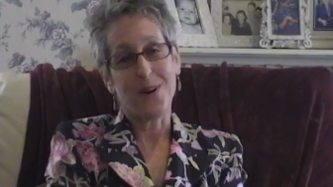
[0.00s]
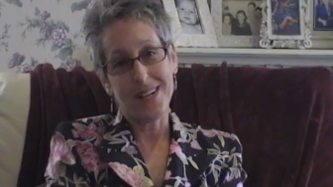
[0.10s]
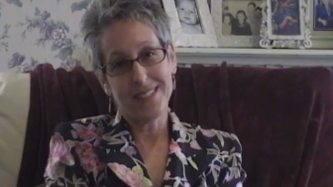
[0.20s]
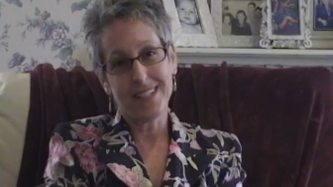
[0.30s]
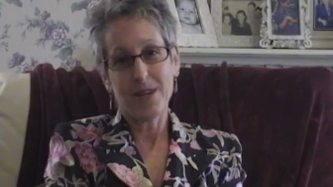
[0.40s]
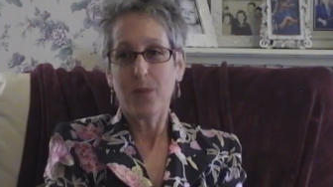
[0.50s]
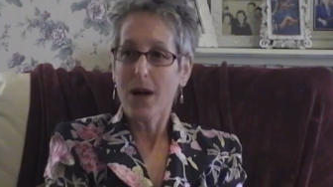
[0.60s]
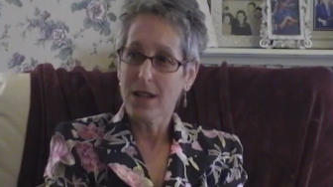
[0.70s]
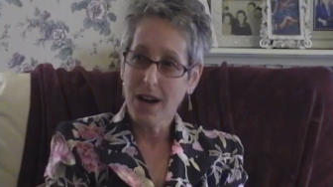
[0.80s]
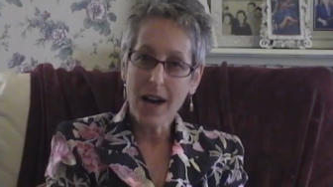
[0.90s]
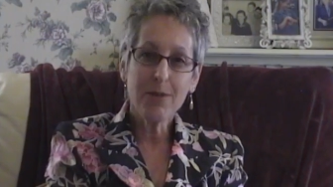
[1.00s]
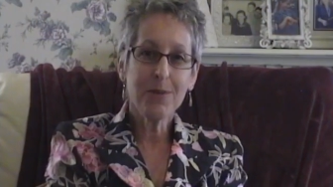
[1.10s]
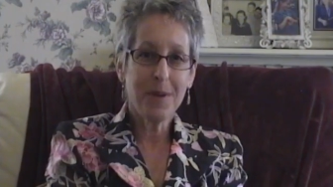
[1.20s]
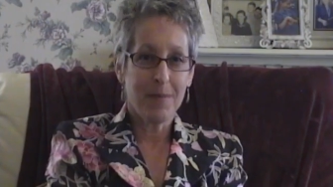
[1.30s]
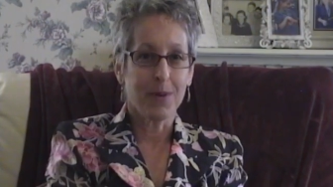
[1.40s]
I said, well, I
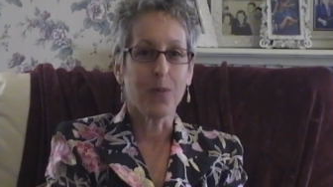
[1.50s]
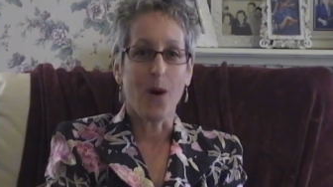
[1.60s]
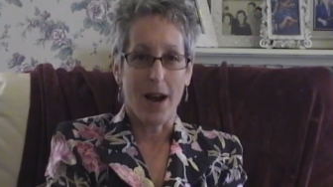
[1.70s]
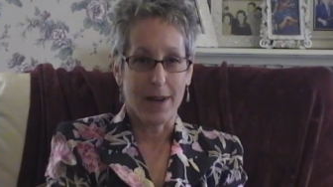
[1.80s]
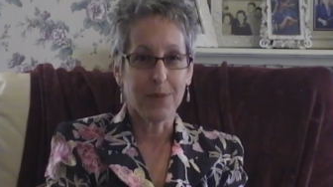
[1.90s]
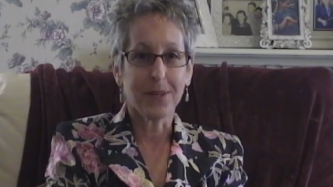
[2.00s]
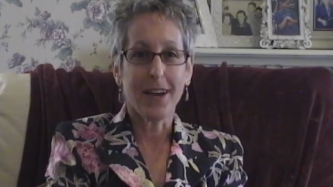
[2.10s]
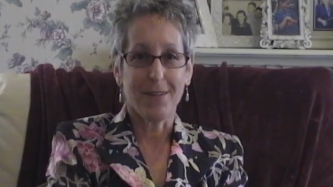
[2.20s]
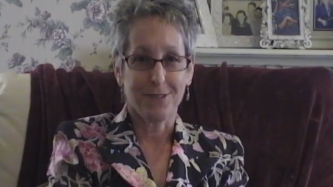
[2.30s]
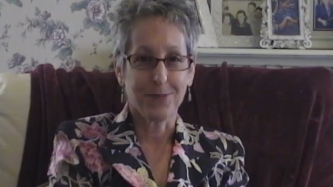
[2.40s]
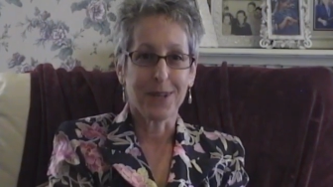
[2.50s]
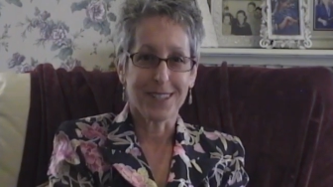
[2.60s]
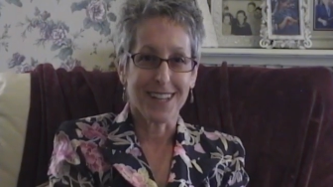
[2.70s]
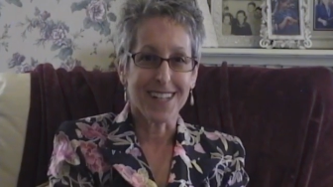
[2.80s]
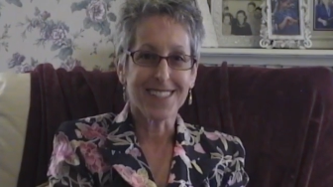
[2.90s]
remember why we have to wear
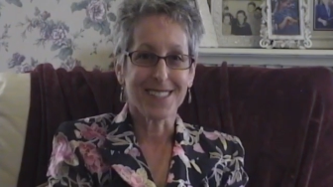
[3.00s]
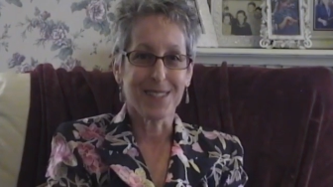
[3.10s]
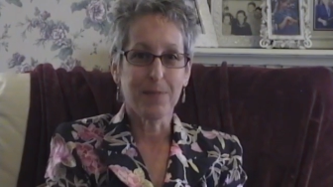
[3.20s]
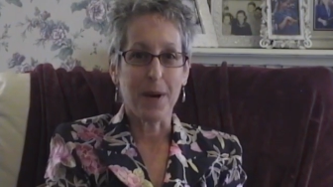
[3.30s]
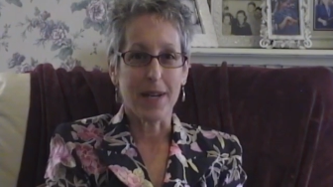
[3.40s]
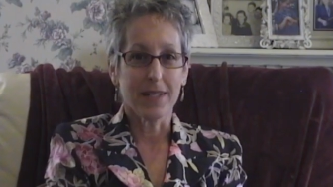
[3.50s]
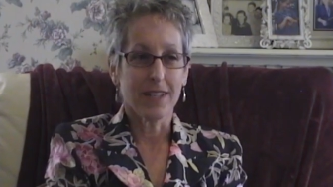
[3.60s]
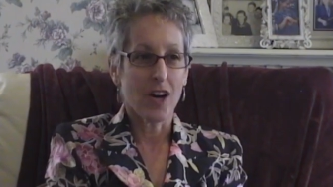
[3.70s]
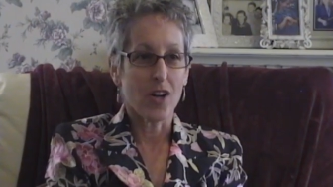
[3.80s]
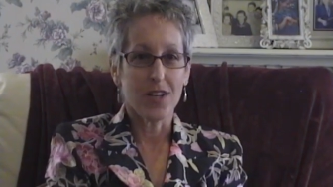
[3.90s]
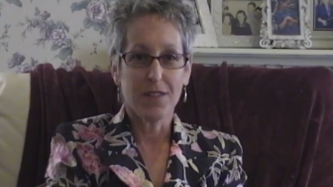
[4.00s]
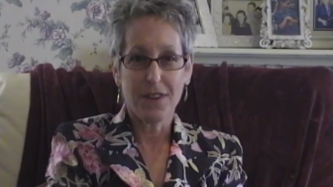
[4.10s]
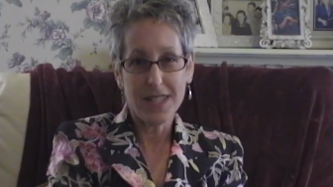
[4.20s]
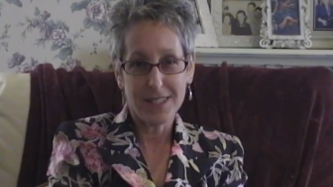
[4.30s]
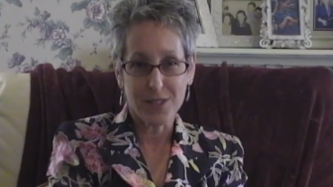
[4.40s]
glasses, but if
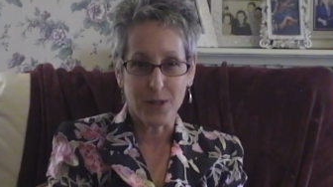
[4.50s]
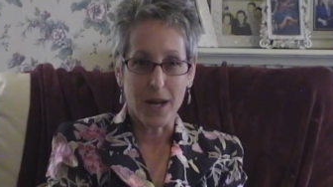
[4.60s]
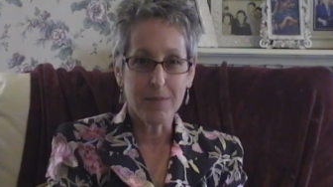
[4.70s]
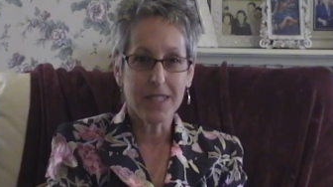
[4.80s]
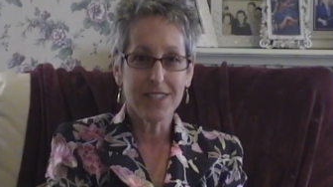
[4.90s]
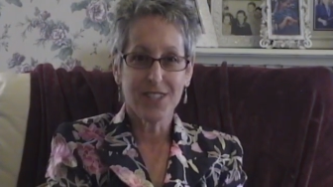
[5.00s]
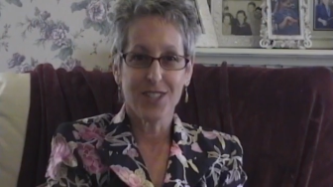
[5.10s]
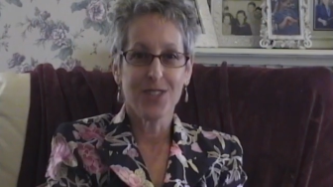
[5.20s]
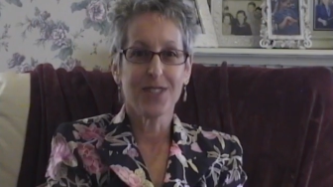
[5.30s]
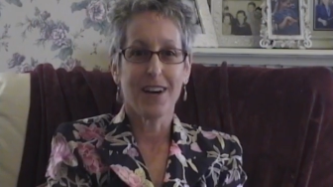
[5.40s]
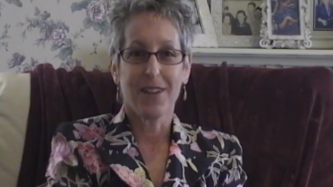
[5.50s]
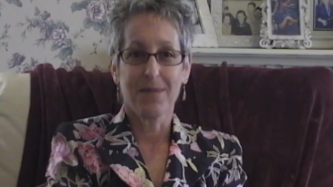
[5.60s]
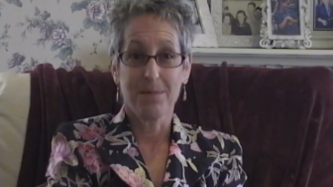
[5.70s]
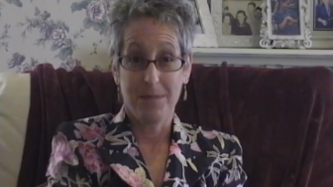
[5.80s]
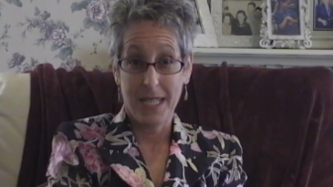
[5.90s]
I describe these, could you tell
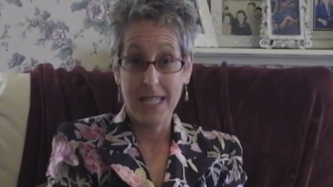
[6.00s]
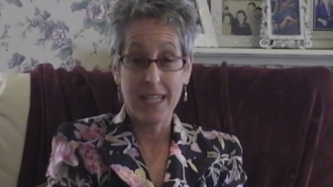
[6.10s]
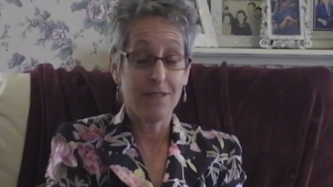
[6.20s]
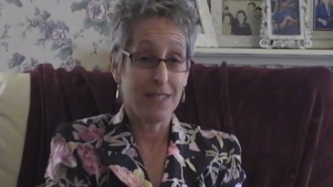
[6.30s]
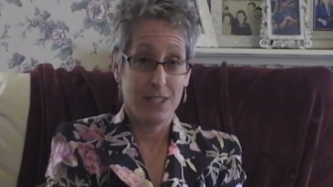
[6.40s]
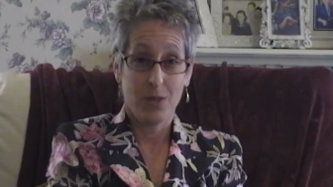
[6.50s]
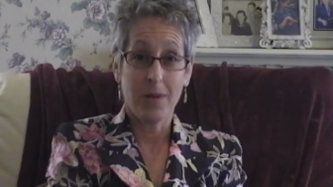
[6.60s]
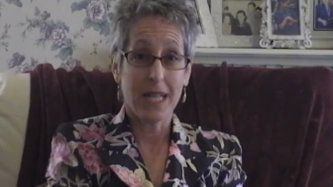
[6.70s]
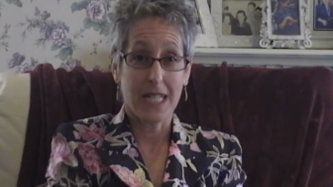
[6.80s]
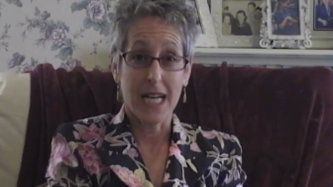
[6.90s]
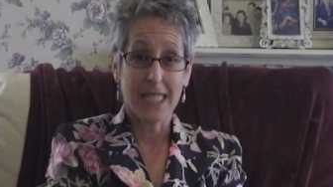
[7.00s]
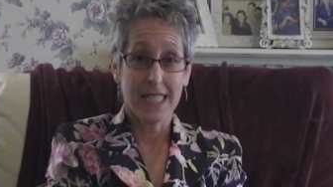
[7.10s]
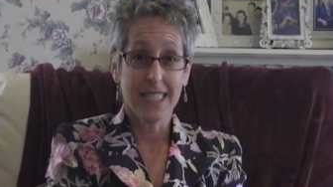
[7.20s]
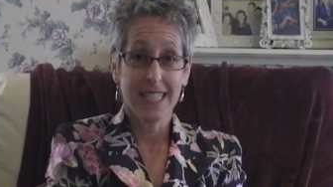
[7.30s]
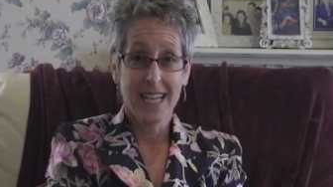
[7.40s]
me if these are my
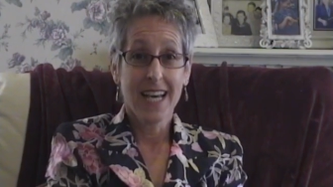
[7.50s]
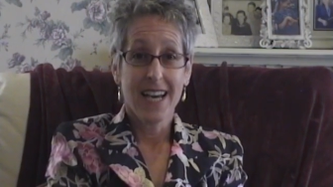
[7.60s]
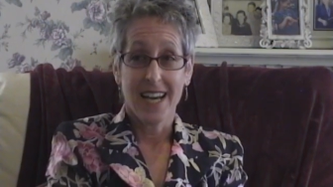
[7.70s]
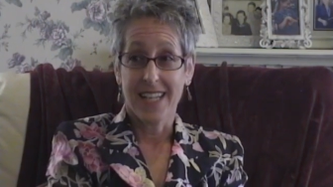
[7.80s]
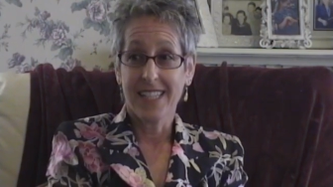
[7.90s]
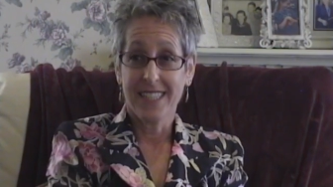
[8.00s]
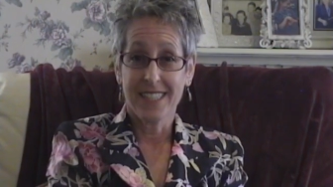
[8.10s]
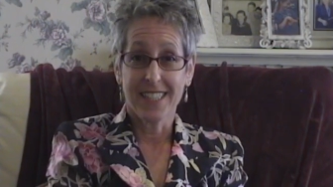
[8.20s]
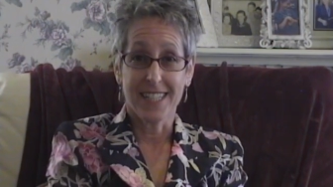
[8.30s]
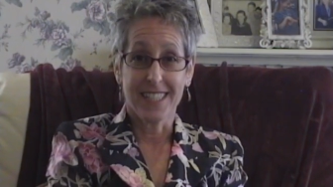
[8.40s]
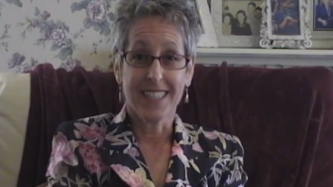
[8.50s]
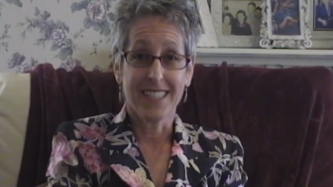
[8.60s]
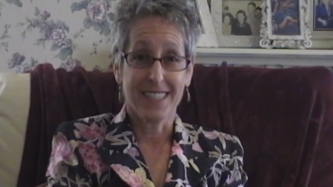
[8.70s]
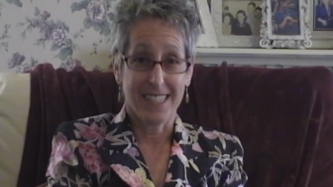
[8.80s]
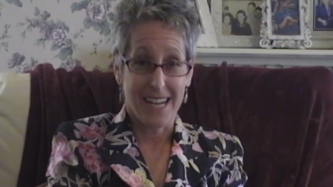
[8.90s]
glasses? And he said,
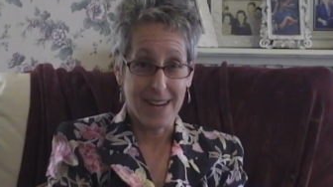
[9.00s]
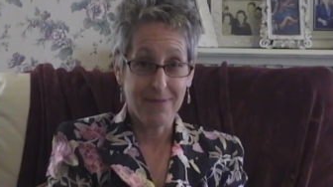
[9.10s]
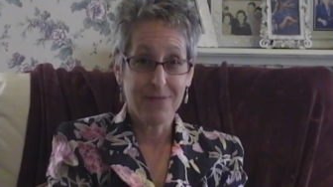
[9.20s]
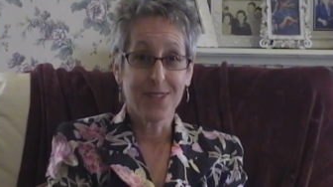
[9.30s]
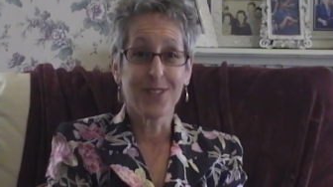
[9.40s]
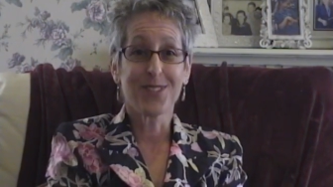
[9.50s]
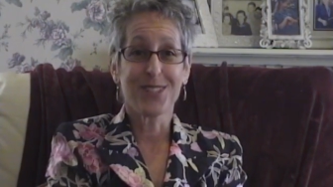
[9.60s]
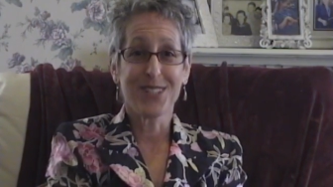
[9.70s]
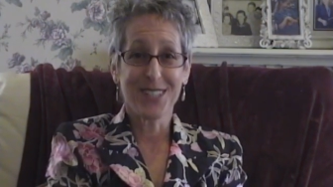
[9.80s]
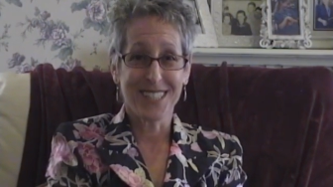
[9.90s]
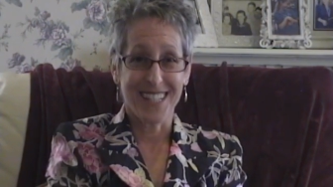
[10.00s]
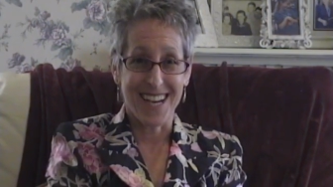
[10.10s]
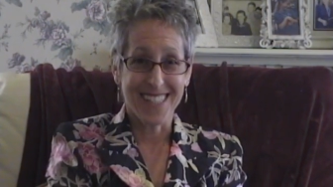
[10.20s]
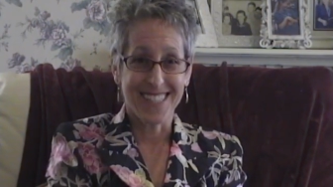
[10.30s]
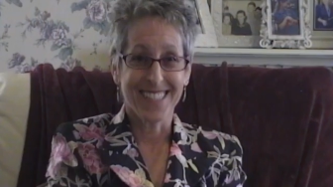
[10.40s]
yeah, those are your
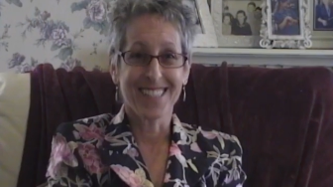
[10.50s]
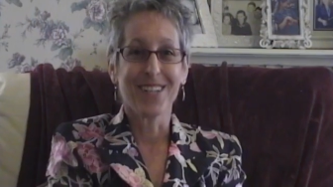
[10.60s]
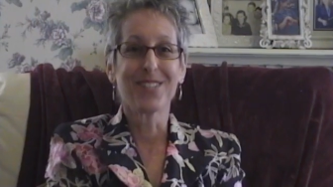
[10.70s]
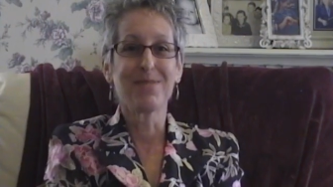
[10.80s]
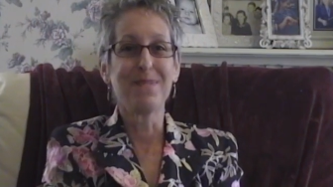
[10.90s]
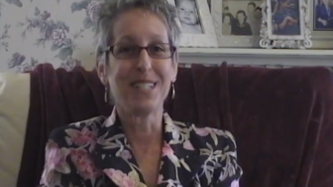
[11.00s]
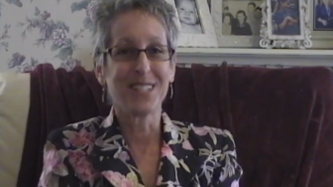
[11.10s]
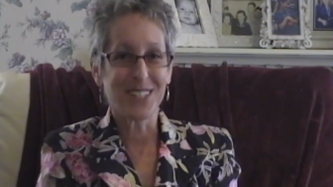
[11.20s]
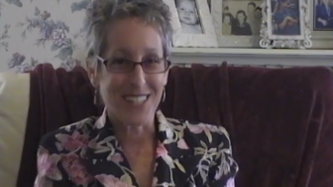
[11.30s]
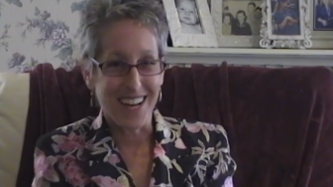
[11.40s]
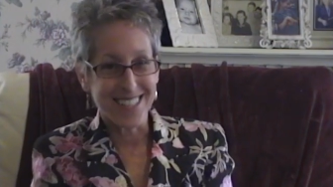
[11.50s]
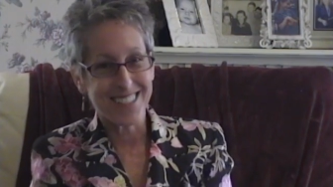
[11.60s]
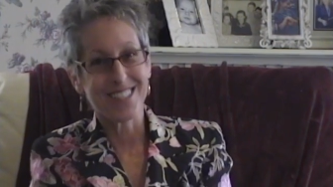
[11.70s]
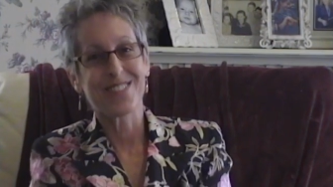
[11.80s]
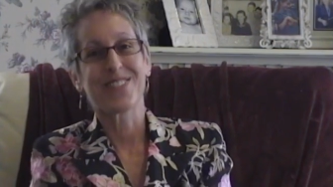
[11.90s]
glasses. Those have been your
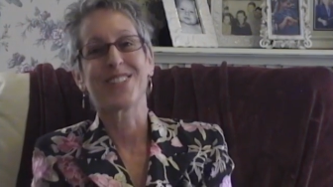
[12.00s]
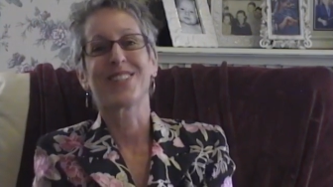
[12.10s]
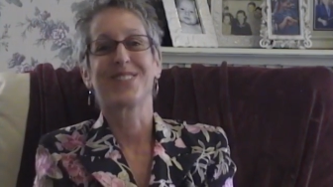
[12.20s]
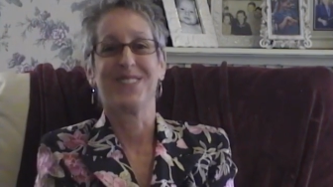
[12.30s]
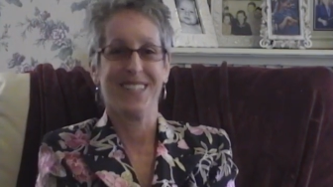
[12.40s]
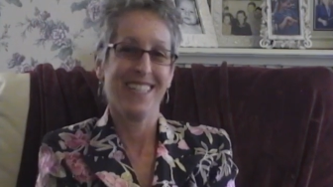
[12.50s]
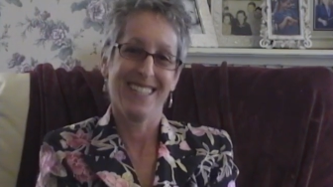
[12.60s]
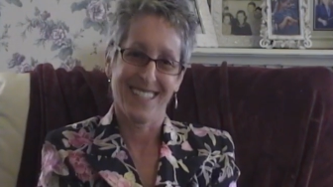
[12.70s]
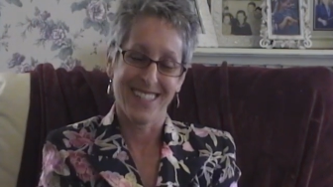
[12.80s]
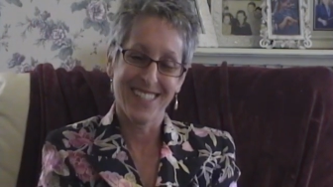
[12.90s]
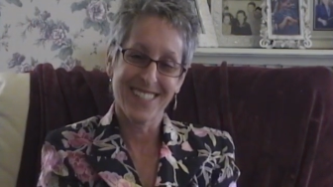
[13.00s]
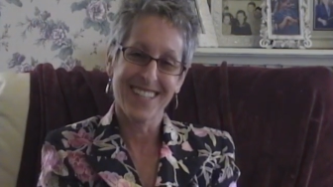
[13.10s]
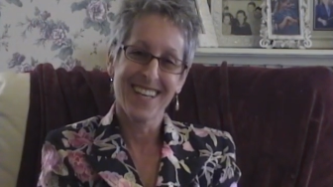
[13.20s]
glasses for 3 years.